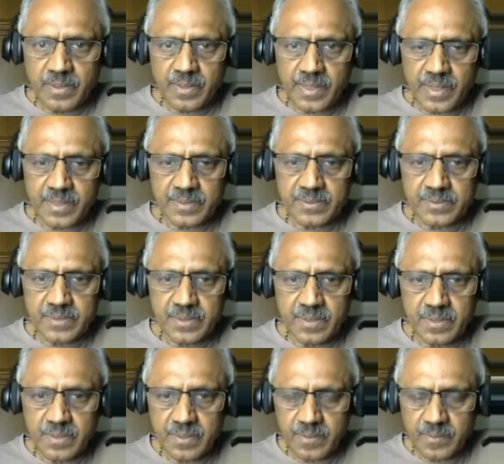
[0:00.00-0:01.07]
Hence,
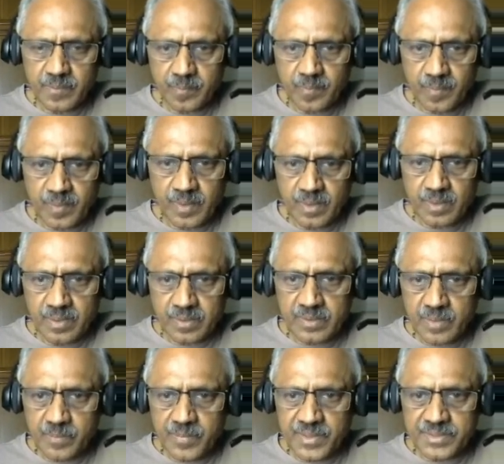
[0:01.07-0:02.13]

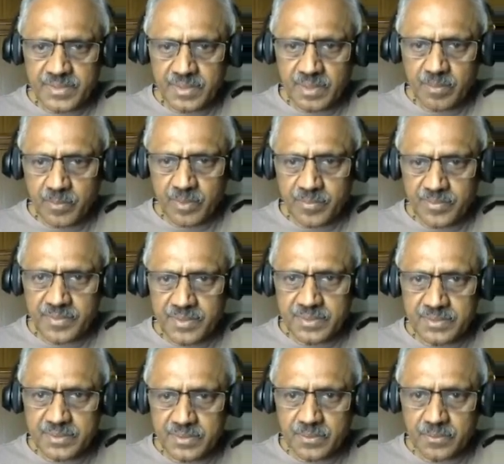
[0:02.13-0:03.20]
summation M of E is
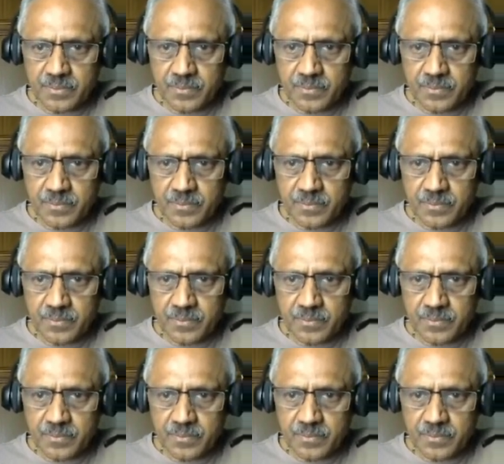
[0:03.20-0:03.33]
0.